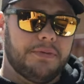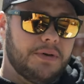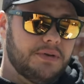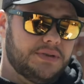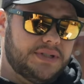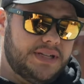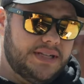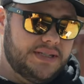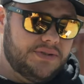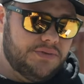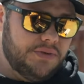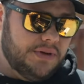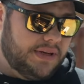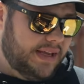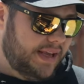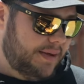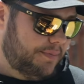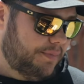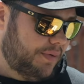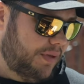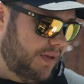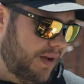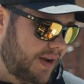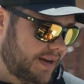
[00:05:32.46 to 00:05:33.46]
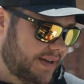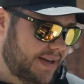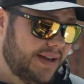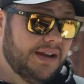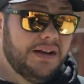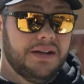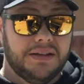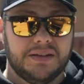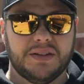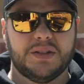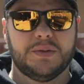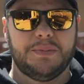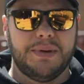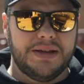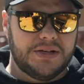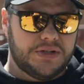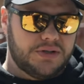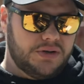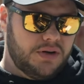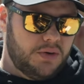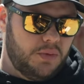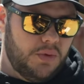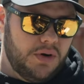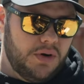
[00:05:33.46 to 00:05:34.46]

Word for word: the rotisserie kit plugged in. Let's make sure it